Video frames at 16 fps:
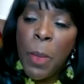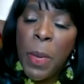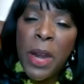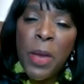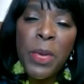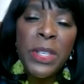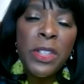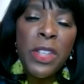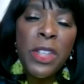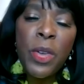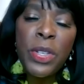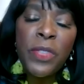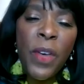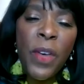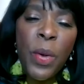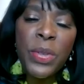But it was
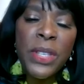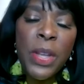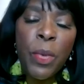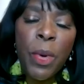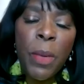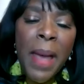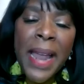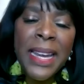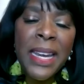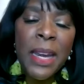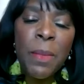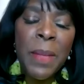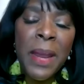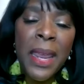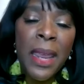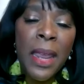those folks that
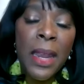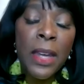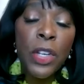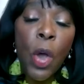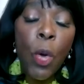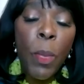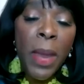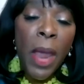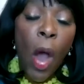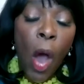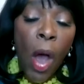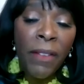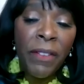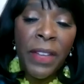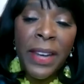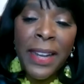reminded me and told me
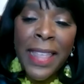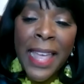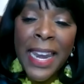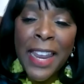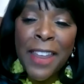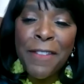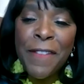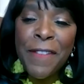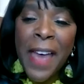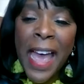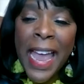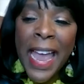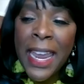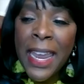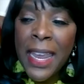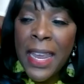often that if
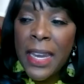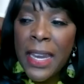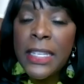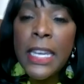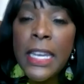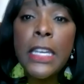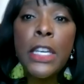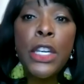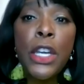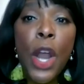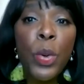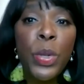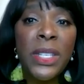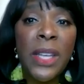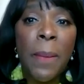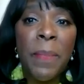I didn't
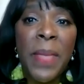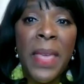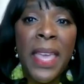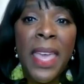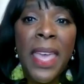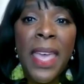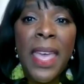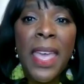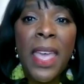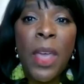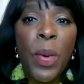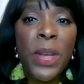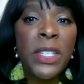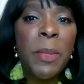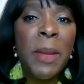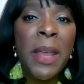know something, it
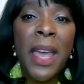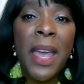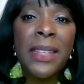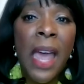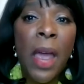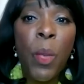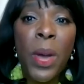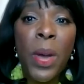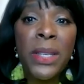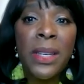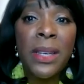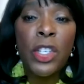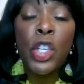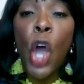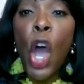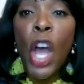was because I
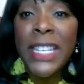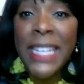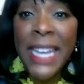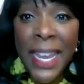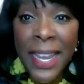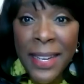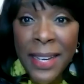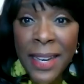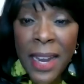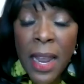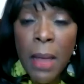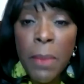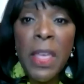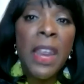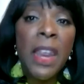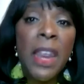wasn't taught it.
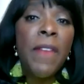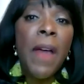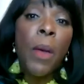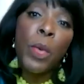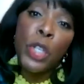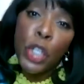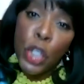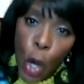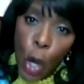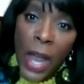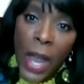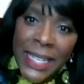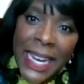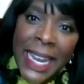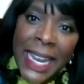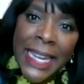That if I was
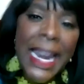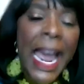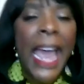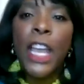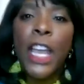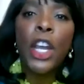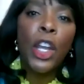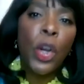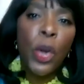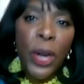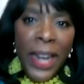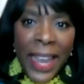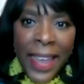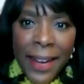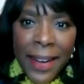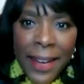taught it, I could
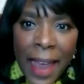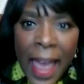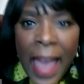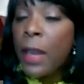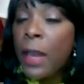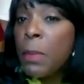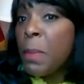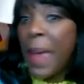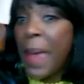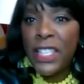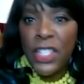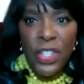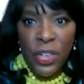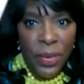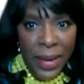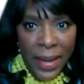learn it, I could
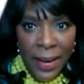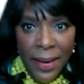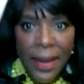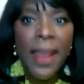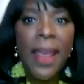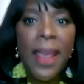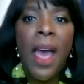master it.